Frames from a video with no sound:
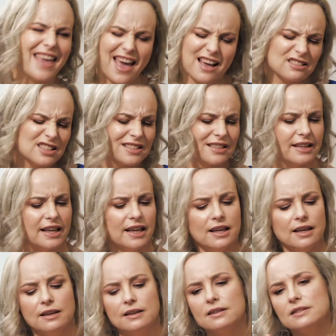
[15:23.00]

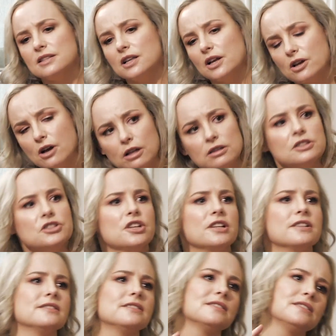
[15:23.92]
counselling and
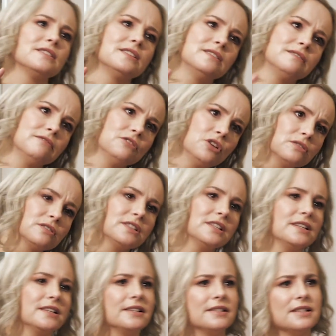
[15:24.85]
psychologists and
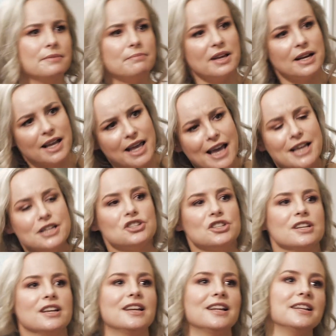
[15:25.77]
doctors and
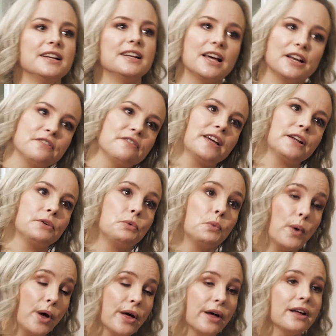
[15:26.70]
medication, and none of that
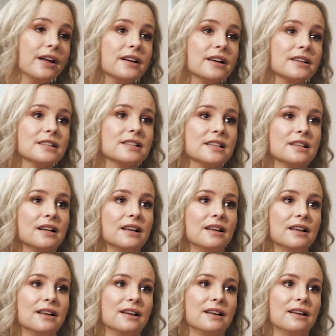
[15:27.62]
had worked.
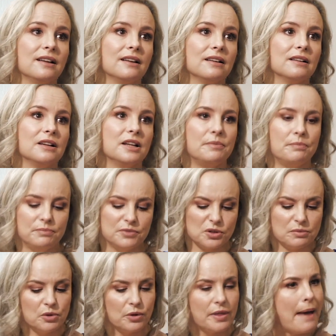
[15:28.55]
It's
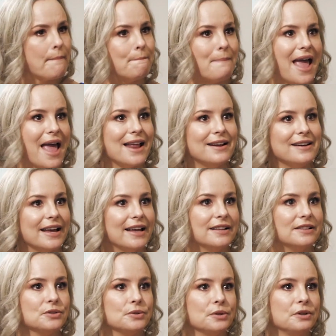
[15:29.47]
more that
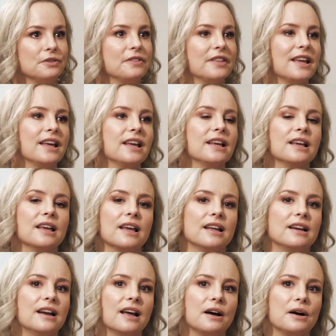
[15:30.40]
Band-Aid sort of thing.
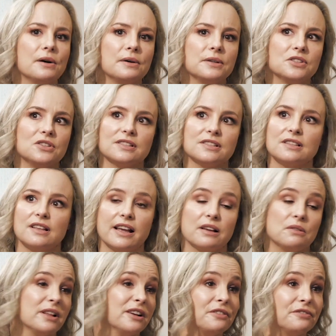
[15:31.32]
And I was just like,
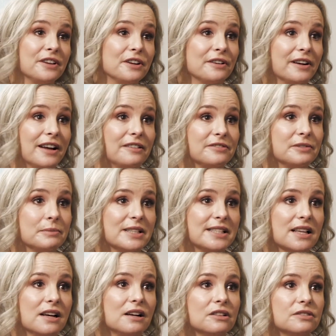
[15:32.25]
well, I've got to figure it out for
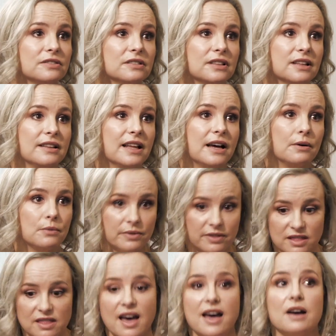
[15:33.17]
myself. And
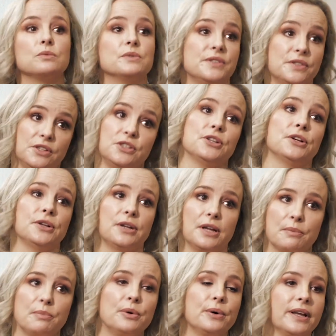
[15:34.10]
that was the
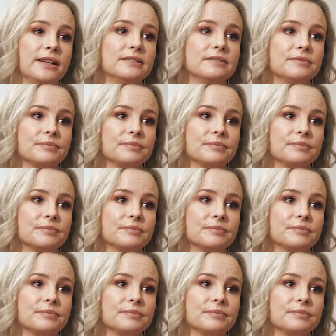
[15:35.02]
turning point.